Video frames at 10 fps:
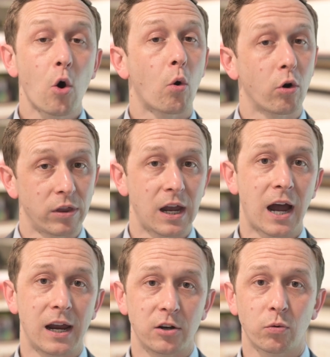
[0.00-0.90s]
or the
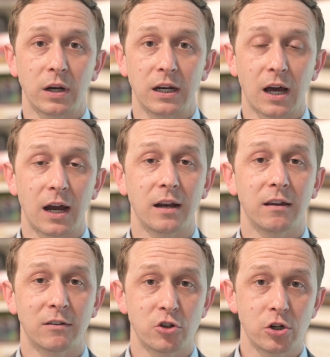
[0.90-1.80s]
I-829
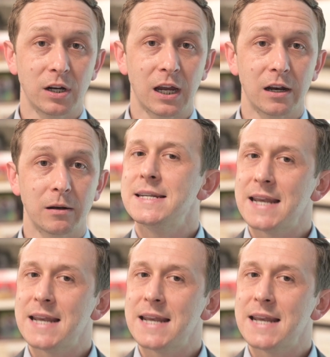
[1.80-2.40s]
is adjudicated.